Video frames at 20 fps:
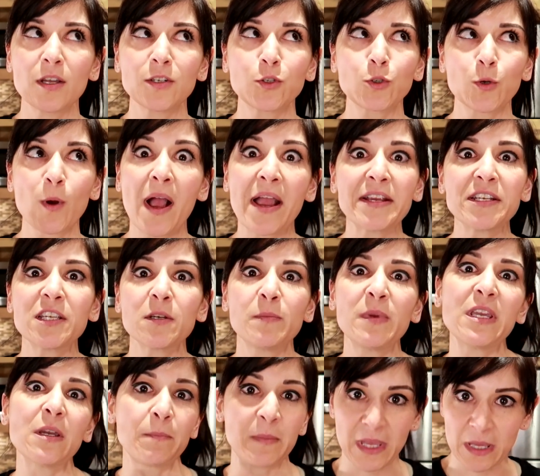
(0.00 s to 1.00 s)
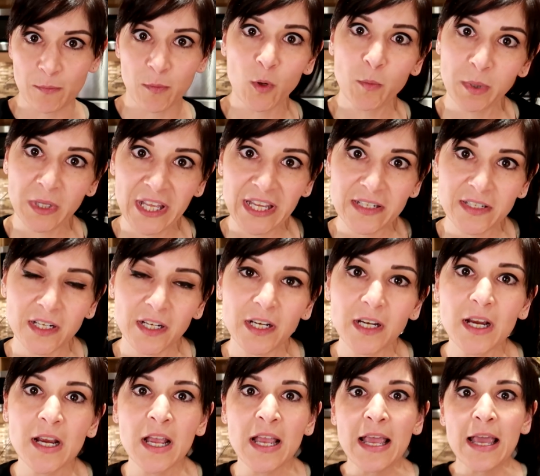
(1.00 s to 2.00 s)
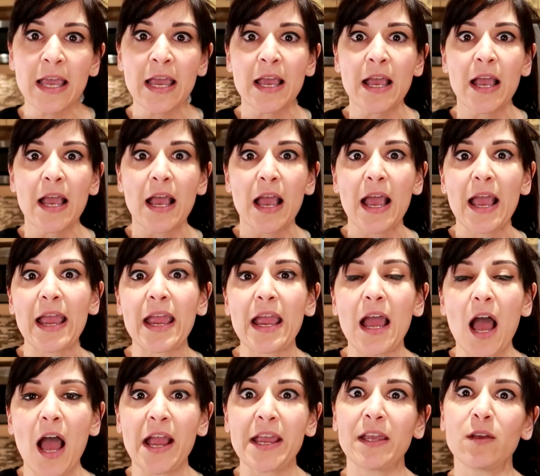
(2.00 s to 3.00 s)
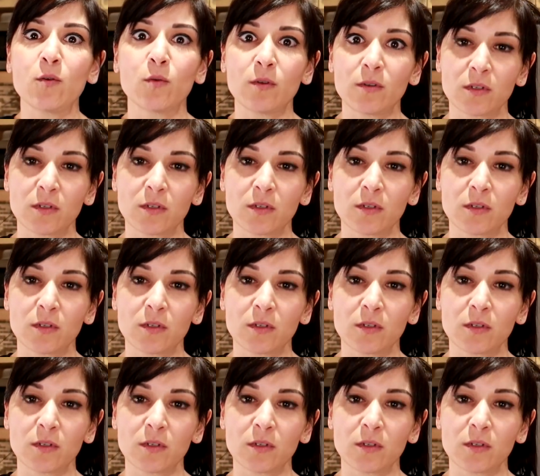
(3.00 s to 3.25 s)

trying to be a people pleaser i